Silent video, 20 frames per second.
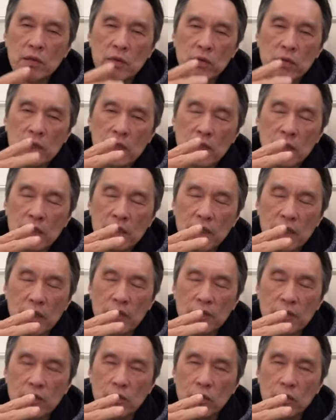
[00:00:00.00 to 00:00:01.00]
to say
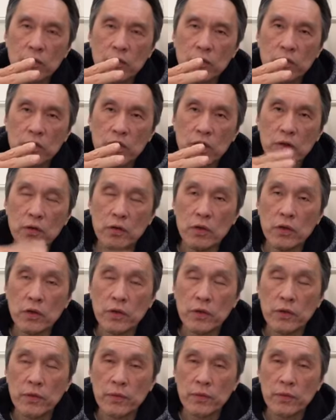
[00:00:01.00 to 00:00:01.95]
Chinese Kung Fu is no good.